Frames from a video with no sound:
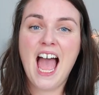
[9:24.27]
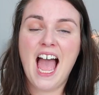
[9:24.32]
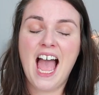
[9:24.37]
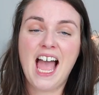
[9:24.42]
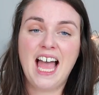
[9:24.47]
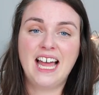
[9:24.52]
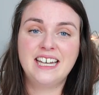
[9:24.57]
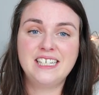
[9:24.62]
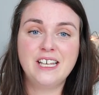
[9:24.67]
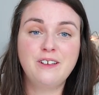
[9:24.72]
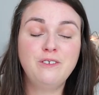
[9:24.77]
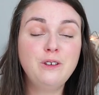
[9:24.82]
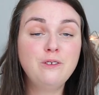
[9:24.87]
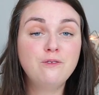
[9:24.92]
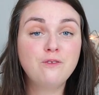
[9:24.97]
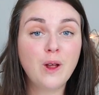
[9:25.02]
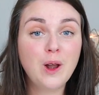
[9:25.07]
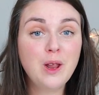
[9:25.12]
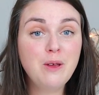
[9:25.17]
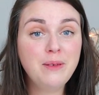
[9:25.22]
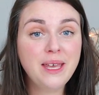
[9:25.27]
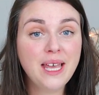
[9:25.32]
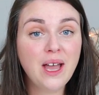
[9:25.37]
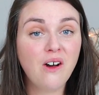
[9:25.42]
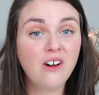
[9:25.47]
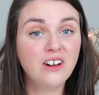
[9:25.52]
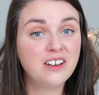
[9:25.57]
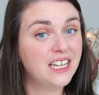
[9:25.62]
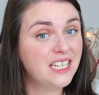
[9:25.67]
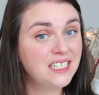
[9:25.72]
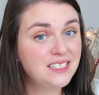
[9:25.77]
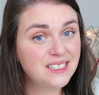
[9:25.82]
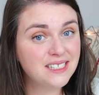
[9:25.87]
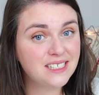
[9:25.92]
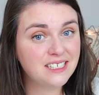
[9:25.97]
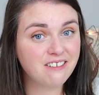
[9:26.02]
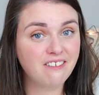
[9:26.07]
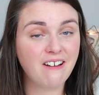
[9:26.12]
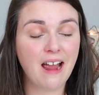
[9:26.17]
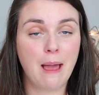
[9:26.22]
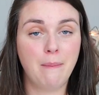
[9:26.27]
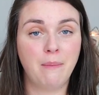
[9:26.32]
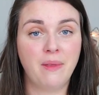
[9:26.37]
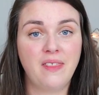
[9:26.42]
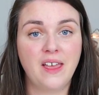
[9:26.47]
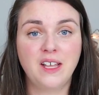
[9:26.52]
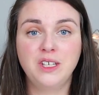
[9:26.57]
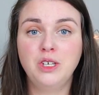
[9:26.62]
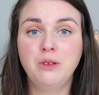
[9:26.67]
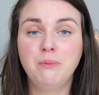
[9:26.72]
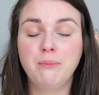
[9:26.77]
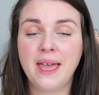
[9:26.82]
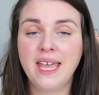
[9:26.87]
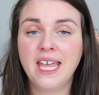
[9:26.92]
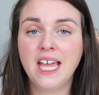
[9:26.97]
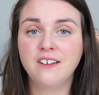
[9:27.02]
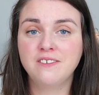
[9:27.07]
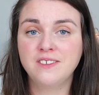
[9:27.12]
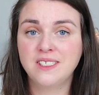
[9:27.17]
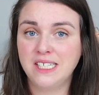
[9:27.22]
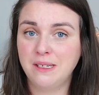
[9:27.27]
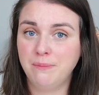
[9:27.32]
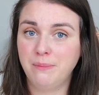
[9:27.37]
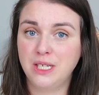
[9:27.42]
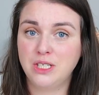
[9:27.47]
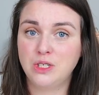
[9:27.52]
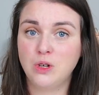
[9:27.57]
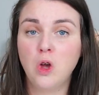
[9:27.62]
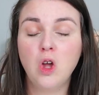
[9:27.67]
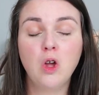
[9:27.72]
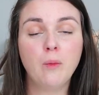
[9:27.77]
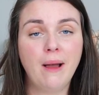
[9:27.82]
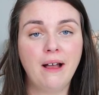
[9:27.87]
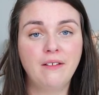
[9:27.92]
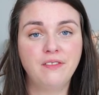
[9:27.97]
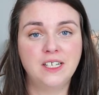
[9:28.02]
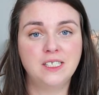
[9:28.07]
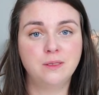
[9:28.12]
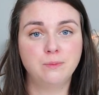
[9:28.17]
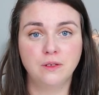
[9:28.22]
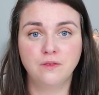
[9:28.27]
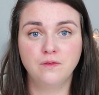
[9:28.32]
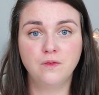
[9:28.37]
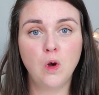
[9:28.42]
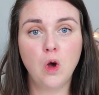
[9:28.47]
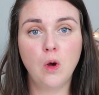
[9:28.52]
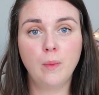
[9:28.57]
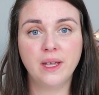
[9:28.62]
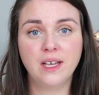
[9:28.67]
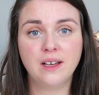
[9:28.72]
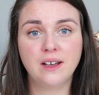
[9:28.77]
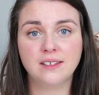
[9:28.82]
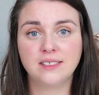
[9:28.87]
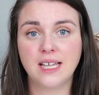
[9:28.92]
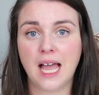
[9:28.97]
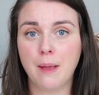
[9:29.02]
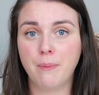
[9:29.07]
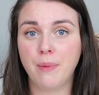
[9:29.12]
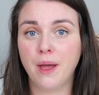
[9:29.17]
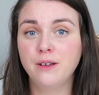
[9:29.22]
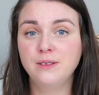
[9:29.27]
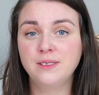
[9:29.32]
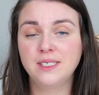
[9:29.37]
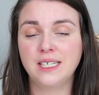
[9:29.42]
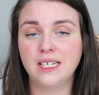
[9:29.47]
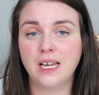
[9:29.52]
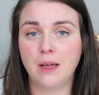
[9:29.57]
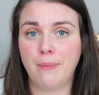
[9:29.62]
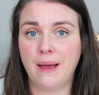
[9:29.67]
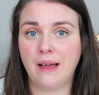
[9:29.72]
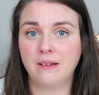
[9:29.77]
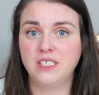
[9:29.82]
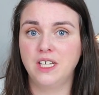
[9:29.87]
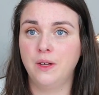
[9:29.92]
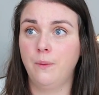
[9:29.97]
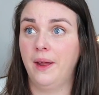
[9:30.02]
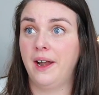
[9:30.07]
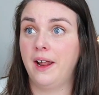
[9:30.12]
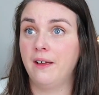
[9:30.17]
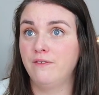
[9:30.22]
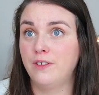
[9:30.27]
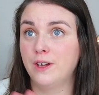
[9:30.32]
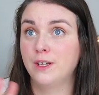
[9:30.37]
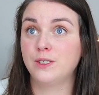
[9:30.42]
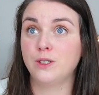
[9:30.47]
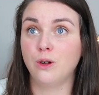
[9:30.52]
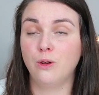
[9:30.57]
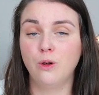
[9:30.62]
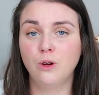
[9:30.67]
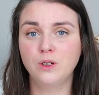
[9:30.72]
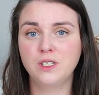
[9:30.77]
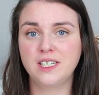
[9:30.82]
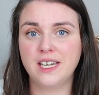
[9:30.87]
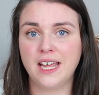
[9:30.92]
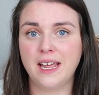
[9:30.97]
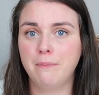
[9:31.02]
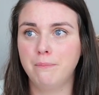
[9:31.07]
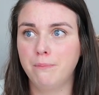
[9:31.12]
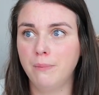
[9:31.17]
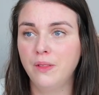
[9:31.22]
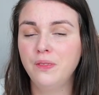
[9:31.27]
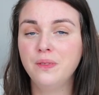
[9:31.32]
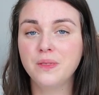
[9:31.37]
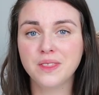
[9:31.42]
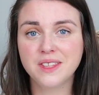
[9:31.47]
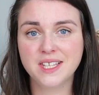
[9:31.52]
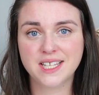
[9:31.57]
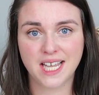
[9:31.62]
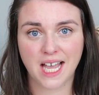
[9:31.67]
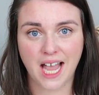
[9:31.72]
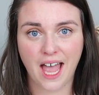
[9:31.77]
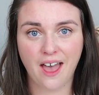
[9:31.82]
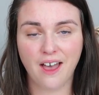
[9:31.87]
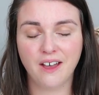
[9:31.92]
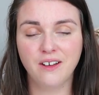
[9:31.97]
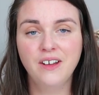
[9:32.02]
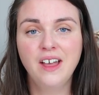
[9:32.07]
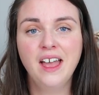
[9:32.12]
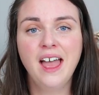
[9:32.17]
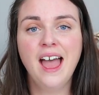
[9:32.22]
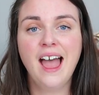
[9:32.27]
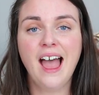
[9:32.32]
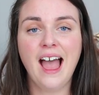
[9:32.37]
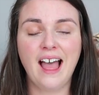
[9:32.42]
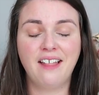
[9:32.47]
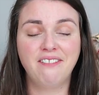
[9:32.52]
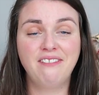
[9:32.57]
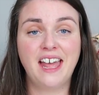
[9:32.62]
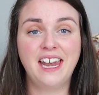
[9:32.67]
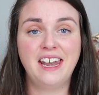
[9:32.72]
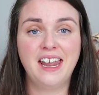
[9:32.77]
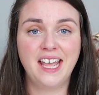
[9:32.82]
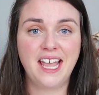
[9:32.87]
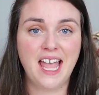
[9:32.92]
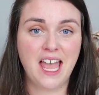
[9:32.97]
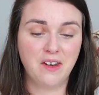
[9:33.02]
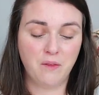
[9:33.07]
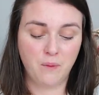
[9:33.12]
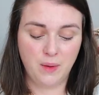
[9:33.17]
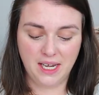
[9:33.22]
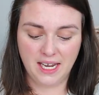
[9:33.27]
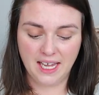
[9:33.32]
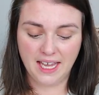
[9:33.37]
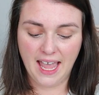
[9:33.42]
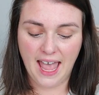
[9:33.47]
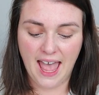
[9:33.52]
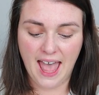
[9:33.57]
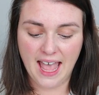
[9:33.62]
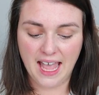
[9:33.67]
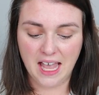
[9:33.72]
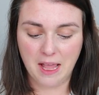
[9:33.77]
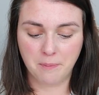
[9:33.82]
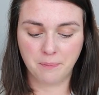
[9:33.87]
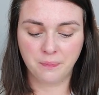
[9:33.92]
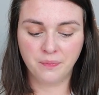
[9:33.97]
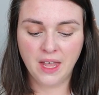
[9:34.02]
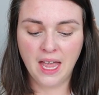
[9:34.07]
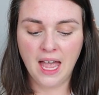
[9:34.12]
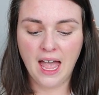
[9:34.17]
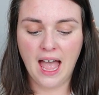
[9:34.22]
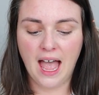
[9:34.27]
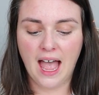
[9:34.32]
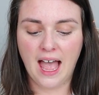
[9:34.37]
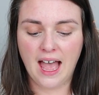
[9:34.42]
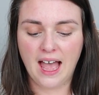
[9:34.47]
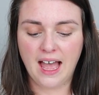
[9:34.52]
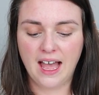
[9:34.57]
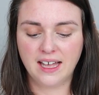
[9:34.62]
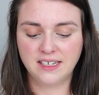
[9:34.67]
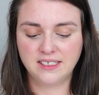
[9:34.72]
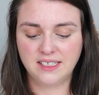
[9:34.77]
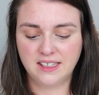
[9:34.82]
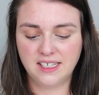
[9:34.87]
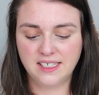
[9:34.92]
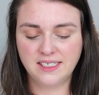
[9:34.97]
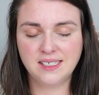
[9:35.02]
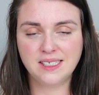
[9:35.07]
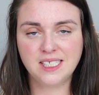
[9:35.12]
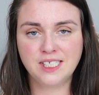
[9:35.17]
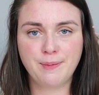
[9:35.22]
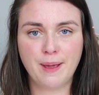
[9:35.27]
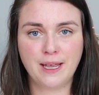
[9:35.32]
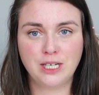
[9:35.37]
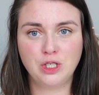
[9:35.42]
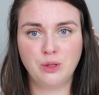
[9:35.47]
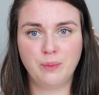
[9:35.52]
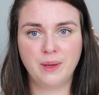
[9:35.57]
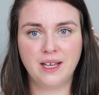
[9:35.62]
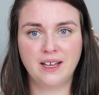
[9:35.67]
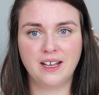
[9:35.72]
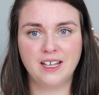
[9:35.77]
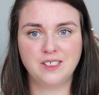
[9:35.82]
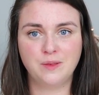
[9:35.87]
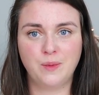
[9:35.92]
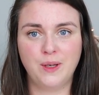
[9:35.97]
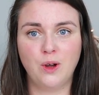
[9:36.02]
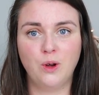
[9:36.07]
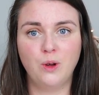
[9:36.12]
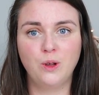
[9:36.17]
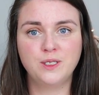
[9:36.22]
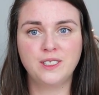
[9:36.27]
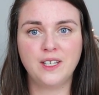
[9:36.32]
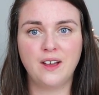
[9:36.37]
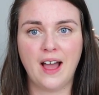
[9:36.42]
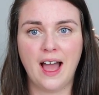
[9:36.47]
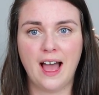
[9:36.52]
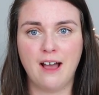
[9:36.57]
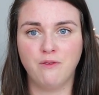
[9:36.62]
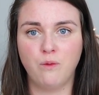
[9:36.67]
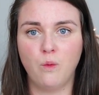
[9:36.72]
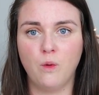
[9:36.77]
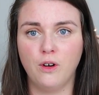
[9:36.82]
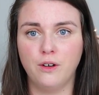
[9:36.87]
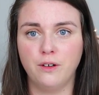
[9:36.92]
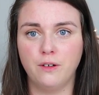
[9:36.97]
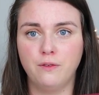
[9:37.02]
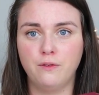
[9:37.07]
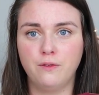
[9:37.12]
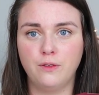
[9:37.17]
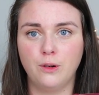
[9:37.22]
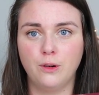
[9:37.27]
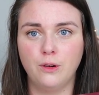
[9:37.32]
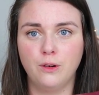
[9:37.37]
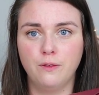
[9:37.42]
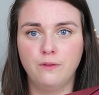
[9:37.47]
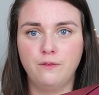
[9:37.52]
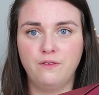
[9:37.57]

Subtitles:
And if you follow me on Instagram, then you may have seen me talk about this before, because I posted about it when I first ordered it months ago, and then again when it came. And this is special because we also have one for